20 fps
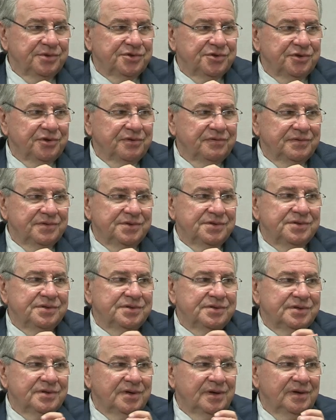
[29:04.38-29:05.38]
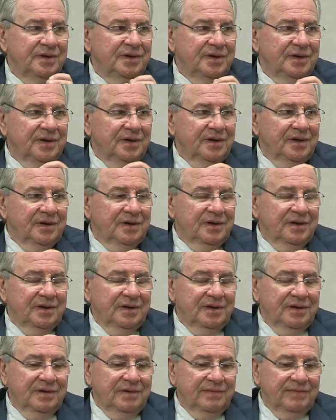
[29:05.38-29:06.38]
services.
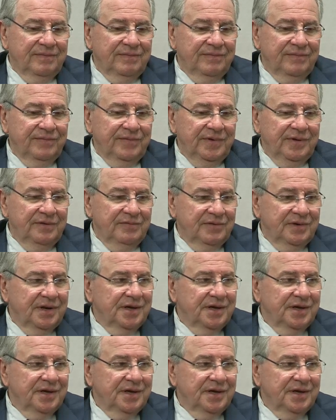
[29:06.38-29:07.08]
Even